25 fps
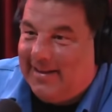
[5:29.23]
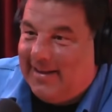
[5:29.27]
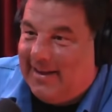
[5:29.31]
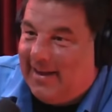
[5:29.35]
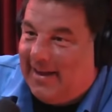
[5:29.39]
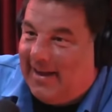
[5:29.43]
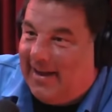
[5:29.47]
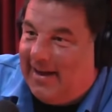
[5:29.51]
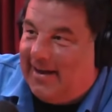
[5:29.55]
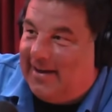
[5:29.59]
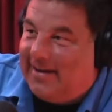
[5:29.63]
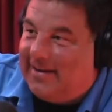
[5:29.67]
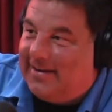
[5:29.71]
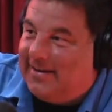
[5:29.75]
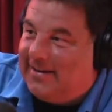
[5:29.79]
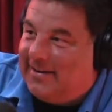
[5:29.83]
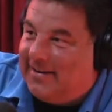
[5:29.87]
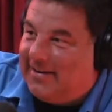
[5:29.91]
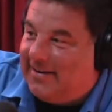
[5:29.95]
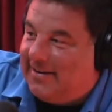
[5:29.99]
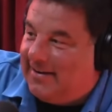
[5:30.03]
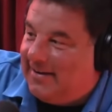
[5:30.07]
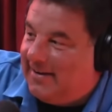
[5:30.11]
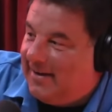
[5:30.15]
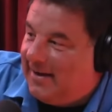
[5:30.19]
And
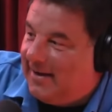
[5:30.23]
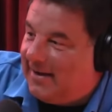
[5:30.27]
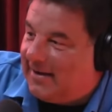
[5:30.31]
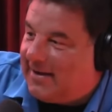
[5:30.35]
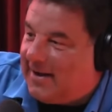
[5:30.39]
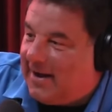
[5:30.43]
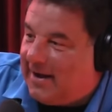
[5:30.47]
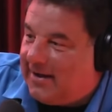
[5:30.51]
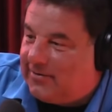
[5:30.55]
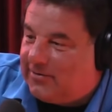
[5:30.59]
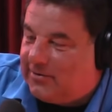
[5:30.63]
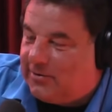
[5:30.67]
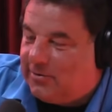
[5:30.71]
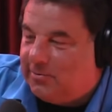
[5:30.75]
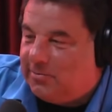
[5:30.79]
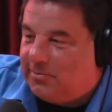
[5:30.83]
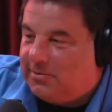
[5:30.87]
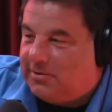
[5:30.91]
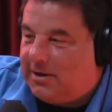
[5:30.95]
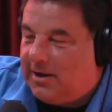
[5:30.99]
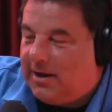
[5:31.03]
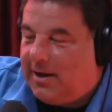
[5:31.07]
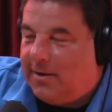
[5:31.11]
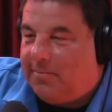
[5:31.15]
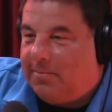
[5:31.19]
uh, a costume
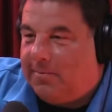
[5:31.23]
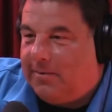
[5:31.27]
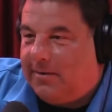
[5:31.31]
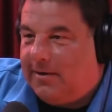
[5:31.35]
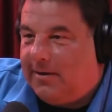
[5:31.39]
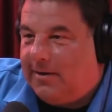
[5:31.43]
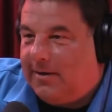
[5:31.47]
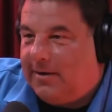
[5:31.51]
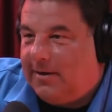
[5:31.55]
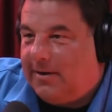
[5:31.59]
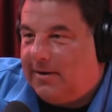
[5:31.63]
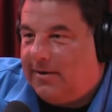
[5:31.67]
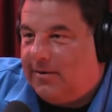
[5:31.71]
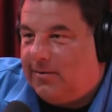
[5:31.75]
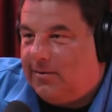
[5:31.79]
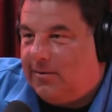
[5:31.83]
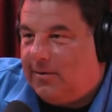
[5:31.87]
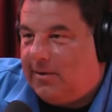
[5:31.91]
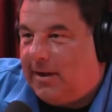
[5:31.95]
shop in uh,